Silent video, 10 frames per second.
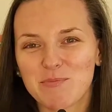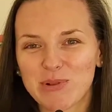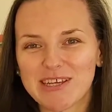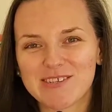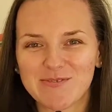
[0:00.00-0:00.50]

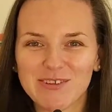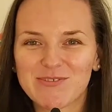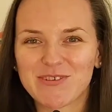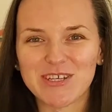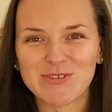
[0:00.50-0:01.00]
please feel
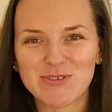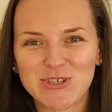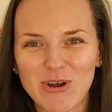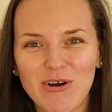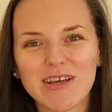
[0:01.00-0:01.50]
free to
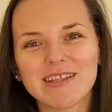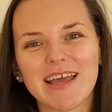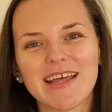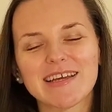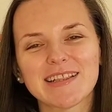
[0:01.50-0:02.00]
join
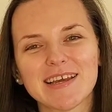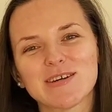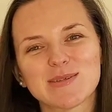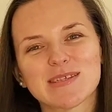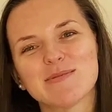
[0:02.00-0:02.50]
and
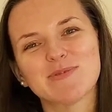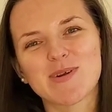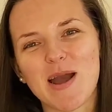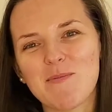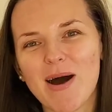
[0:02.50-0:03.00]
click on
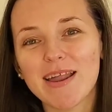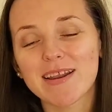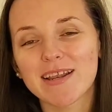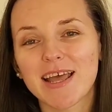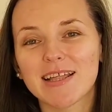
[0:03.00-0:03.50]
subscribe button,